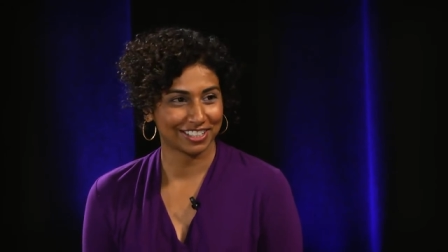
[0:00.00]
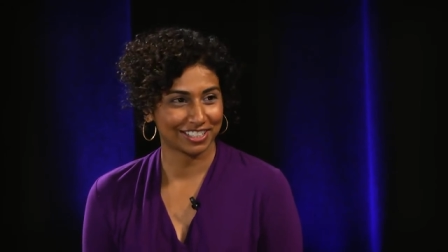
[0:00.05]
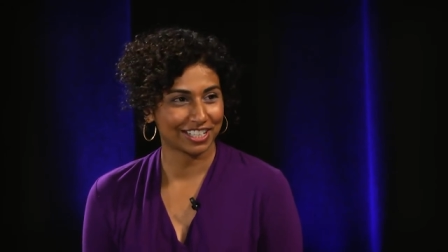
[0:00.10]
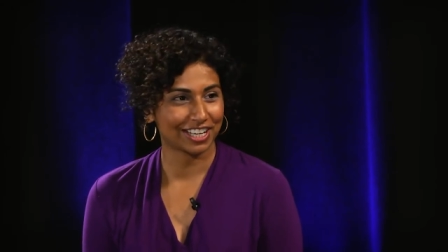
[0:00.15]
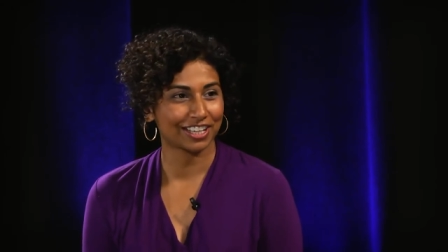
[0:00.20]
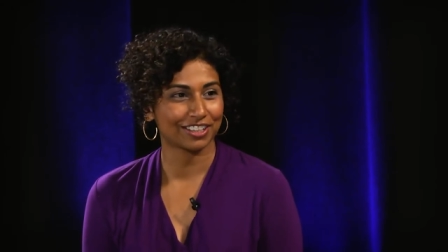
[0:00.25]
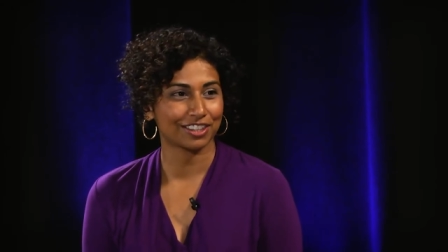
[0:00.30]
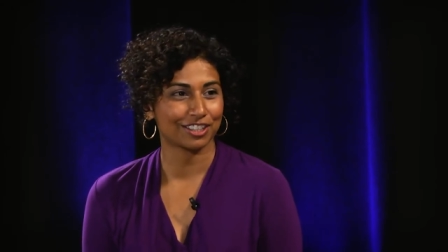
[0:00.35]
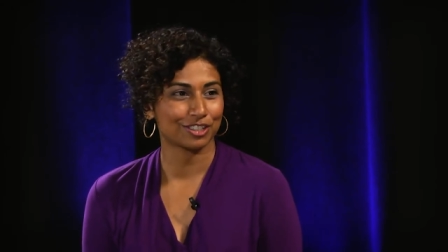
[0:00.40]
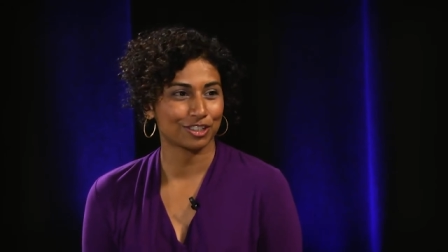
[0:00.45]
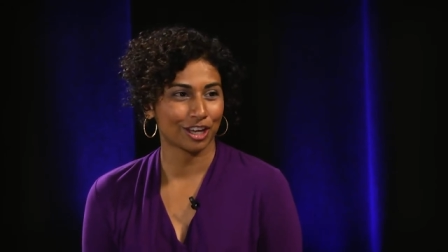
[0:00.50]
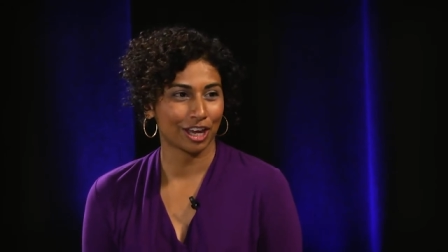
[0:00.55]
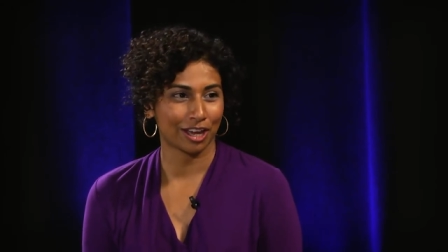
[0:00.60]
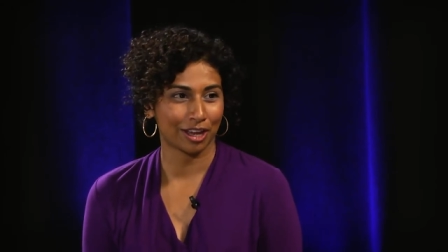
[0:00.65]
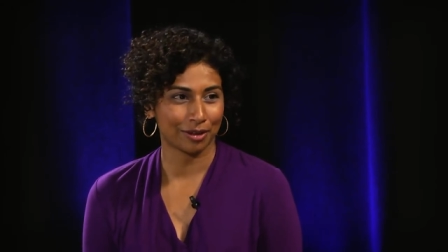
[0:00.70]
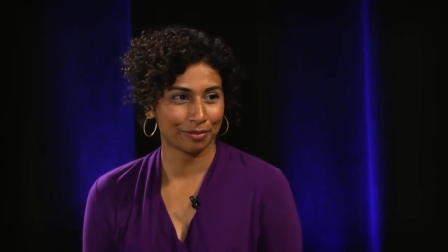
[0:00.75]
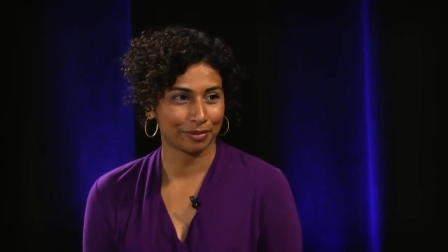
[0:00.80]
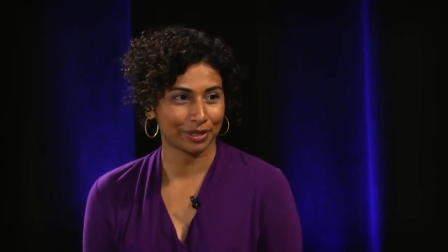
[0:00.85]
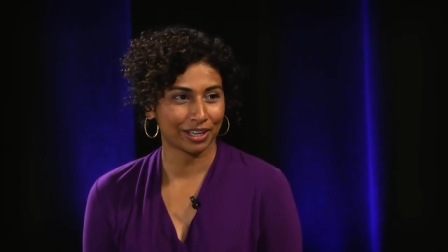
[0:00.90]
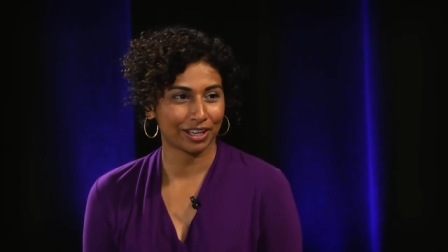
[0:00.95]
take the
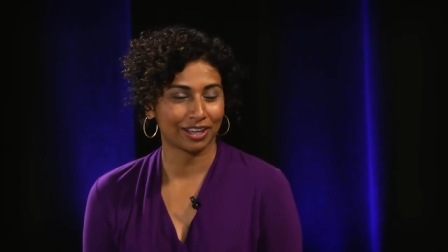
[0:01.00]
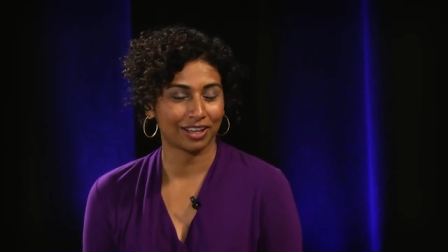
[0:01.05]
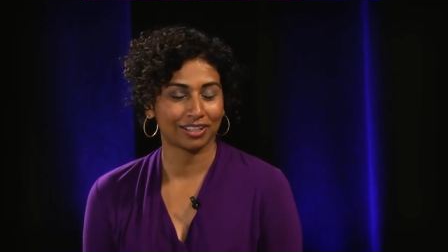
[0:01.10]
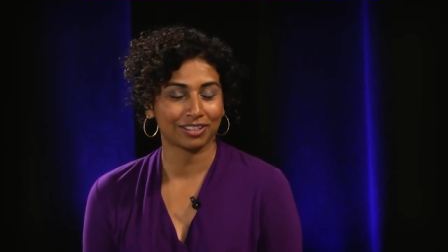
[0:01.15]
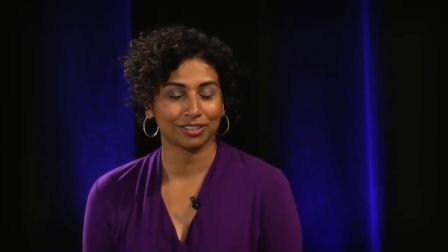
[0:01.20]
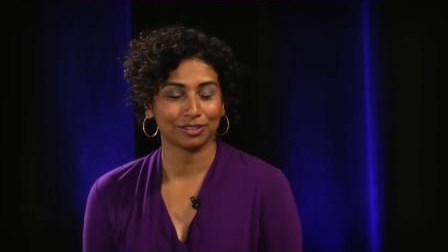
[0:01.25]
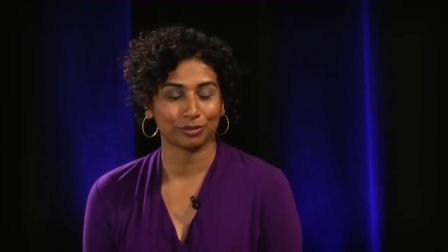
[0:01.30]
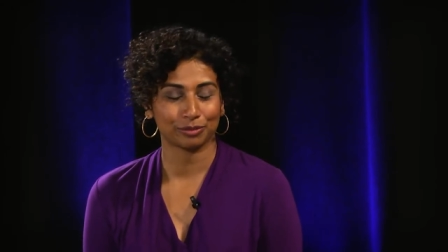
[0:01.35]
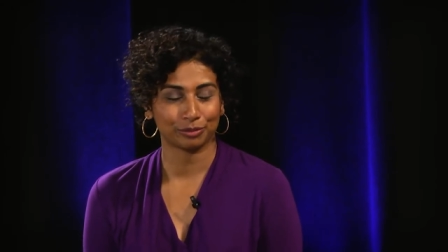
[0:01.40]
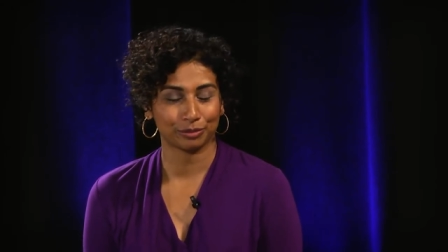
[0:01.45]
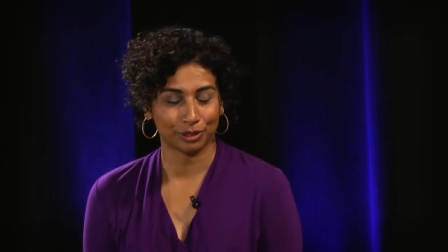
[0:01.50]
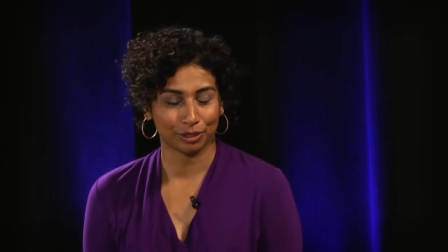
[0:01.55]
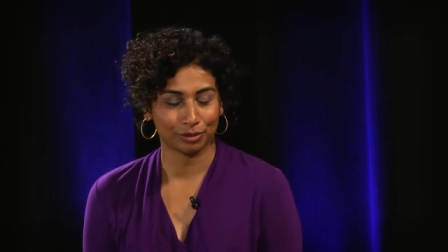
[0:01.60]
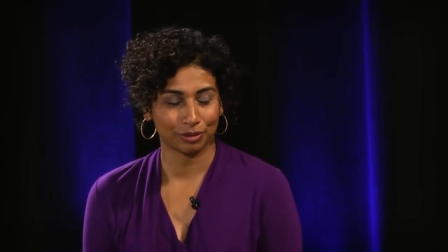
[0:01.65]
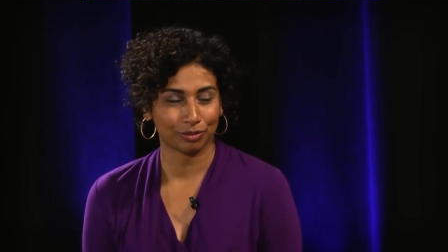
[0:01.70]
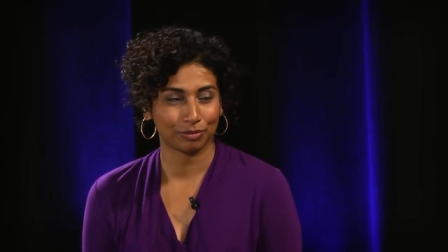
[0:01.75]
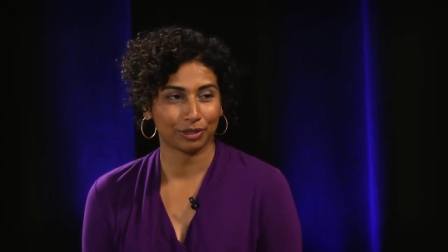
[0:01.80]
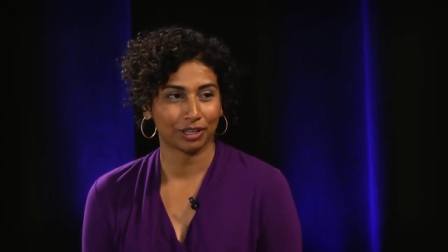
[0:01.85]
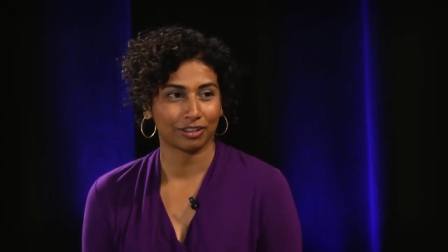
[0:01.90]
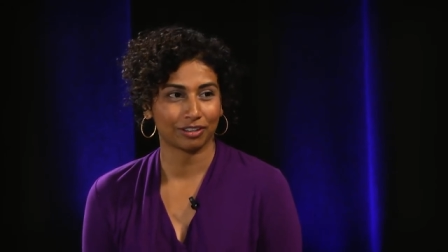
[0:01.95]
job and
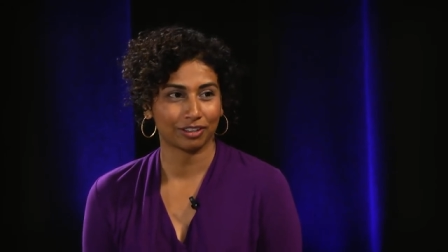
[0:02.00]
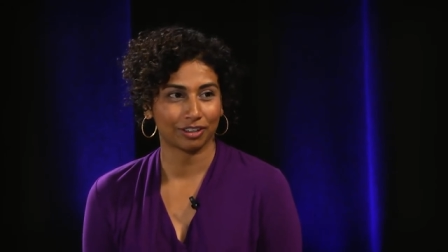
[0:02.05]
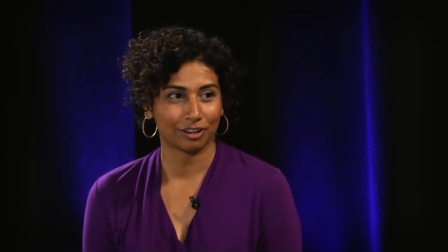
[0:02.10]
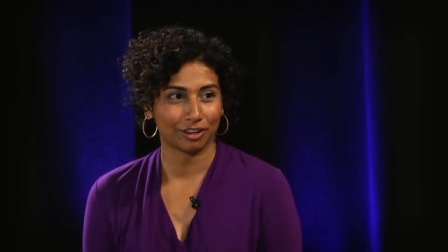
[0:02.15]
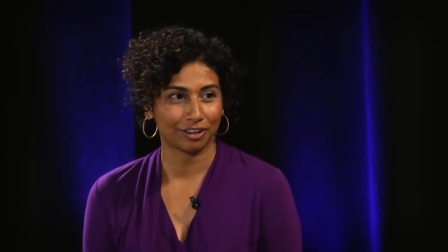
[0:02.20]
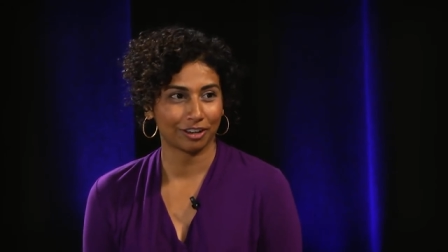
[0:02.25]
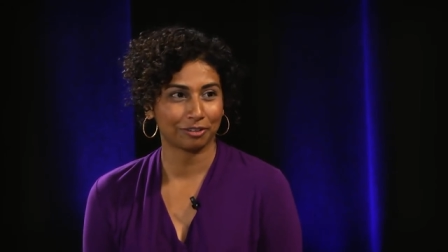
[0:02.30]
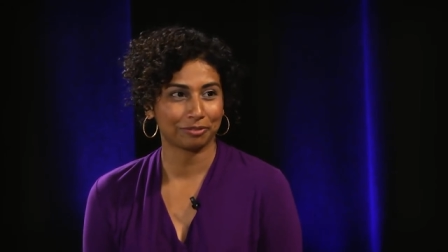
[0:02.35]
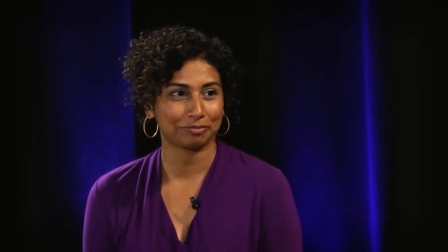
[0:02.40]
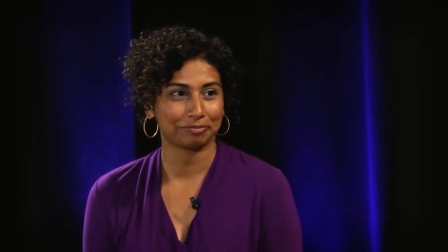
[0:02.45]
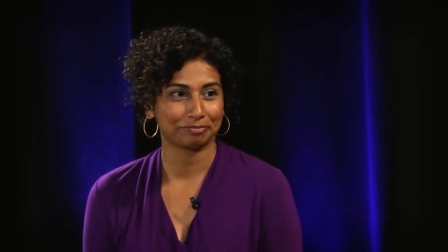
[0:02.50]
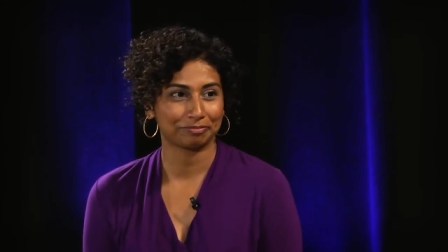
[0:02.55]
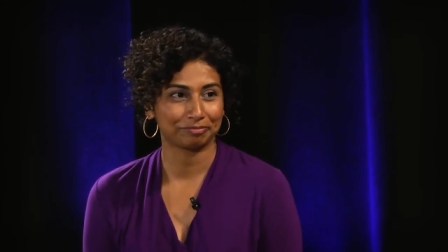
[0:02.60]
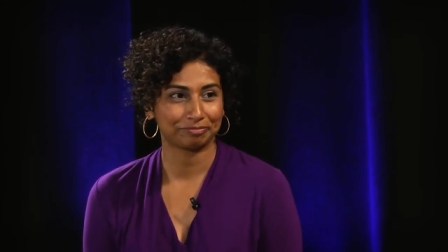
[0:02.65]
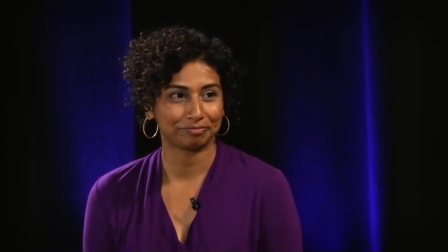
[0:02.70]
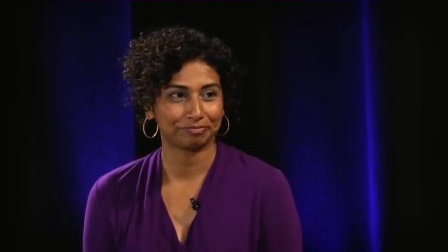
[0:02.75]
work with Mayor Liccardo.